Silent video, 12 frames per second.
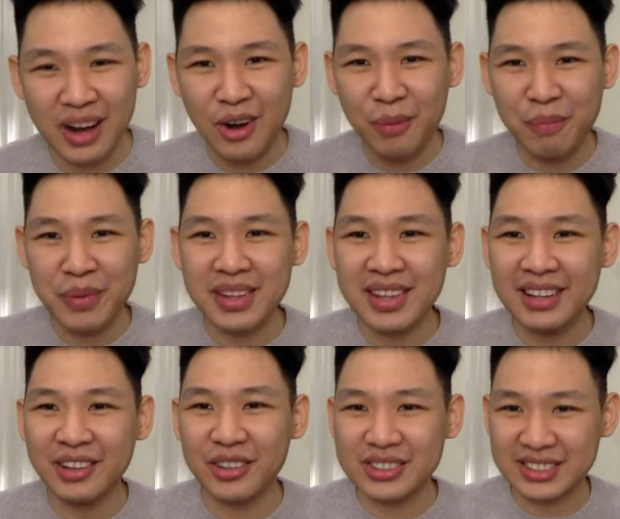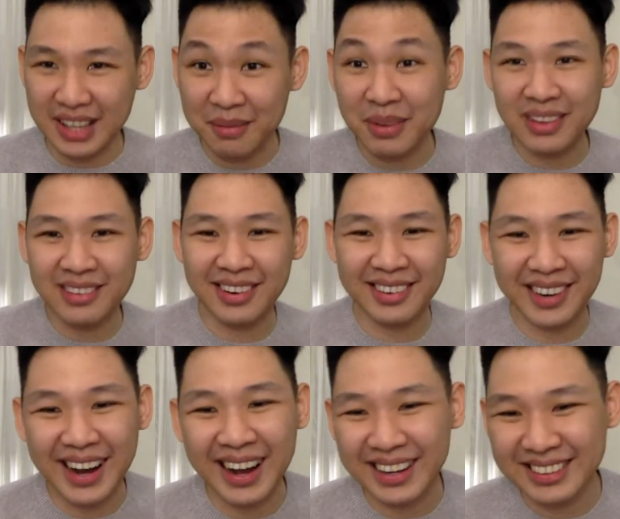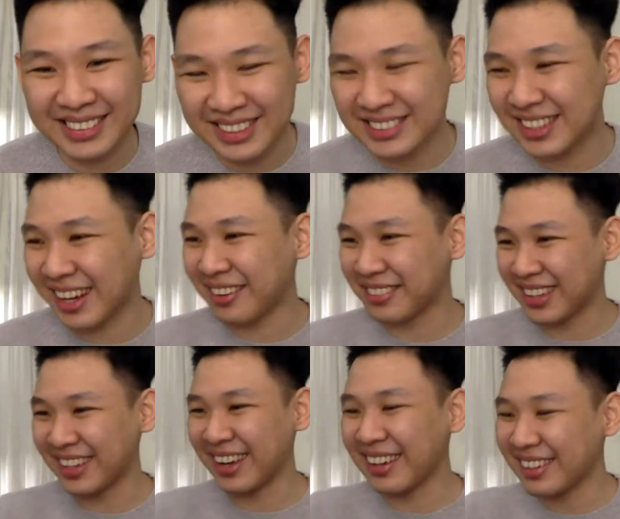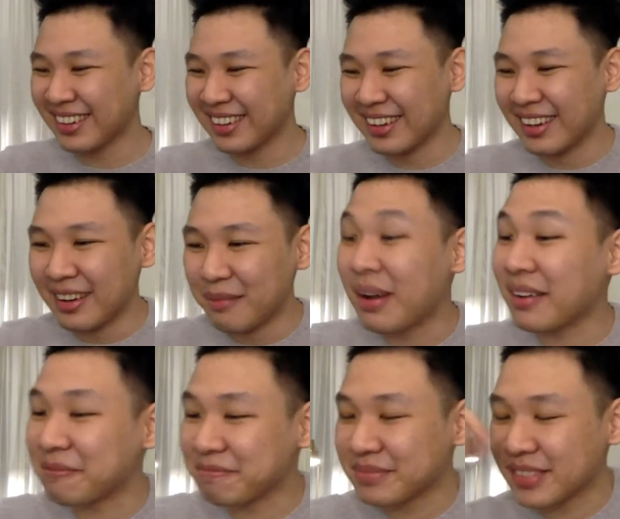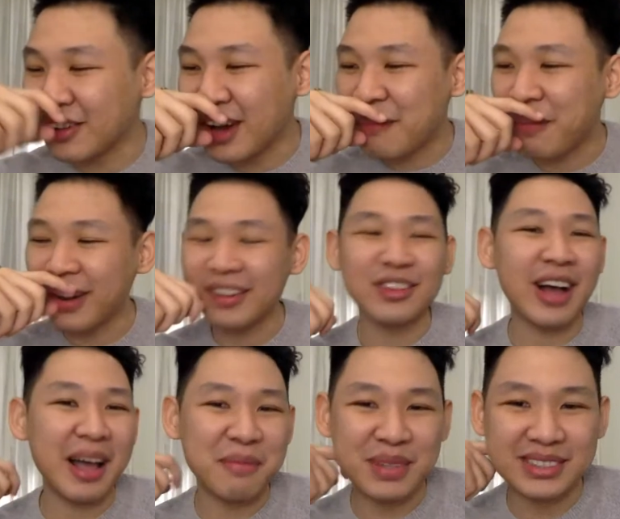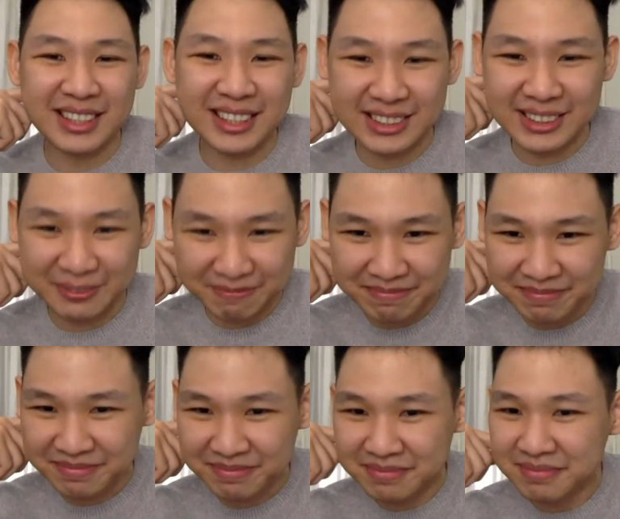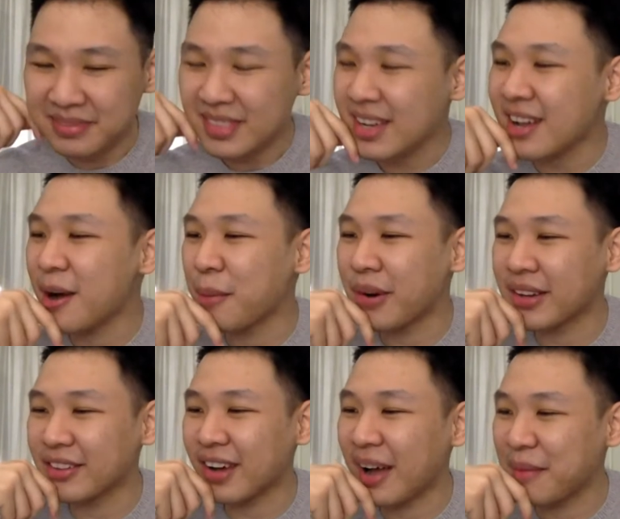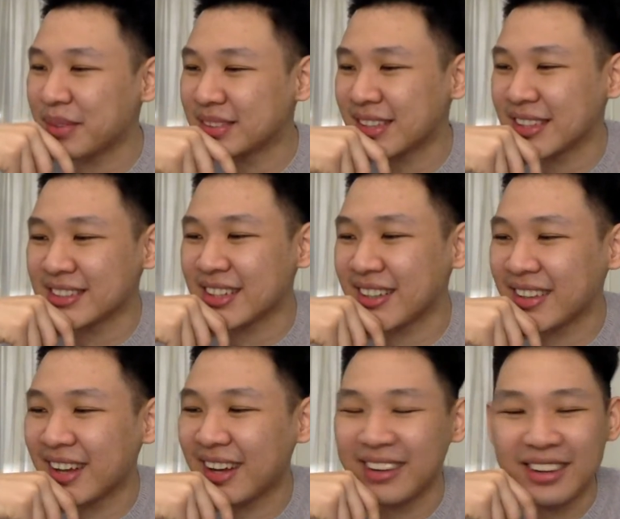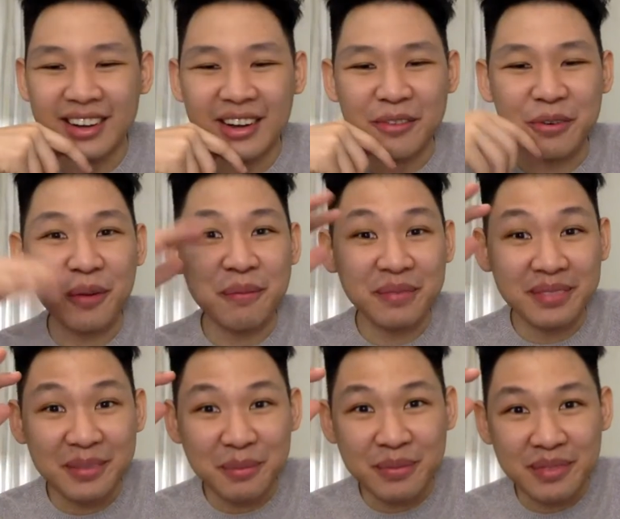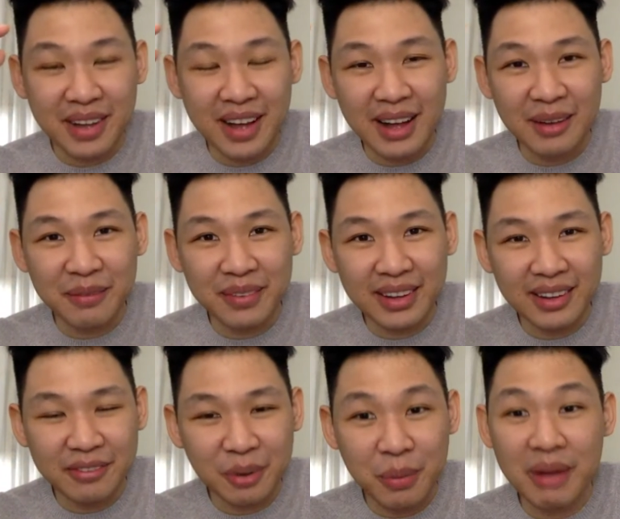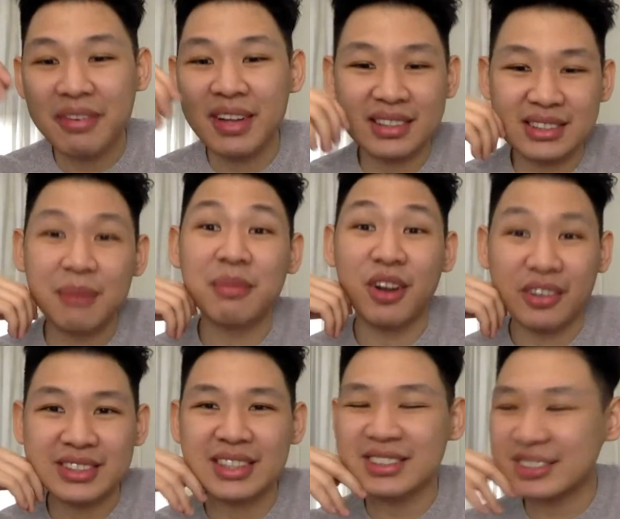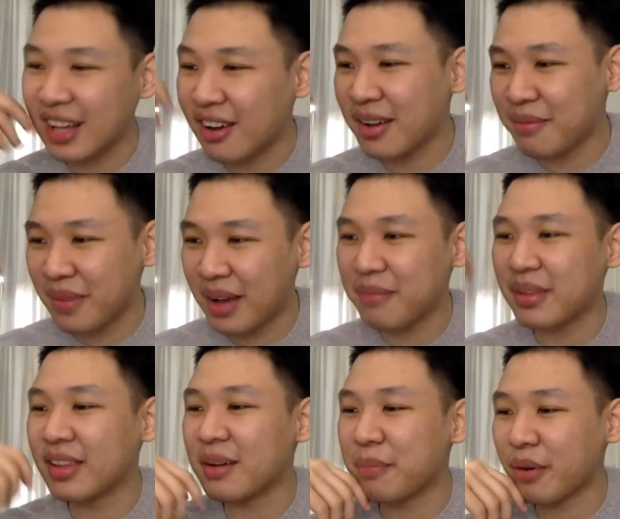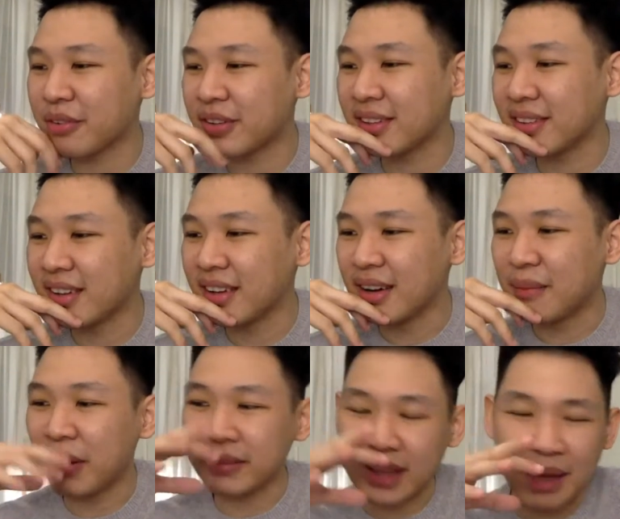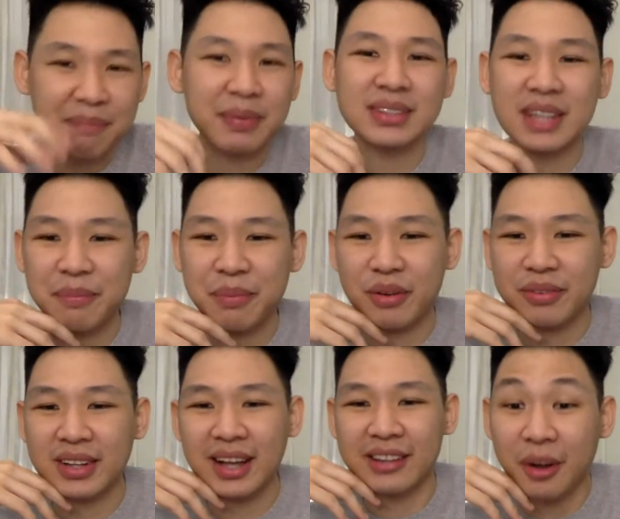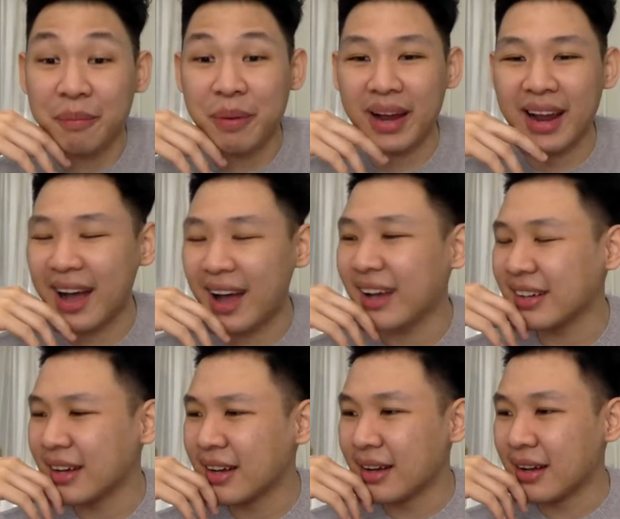opinion or statement regarding this kind of thing. But I bought into Hibiscus. And from having some losses, now I'm in a profit, about 10% profit, not bad.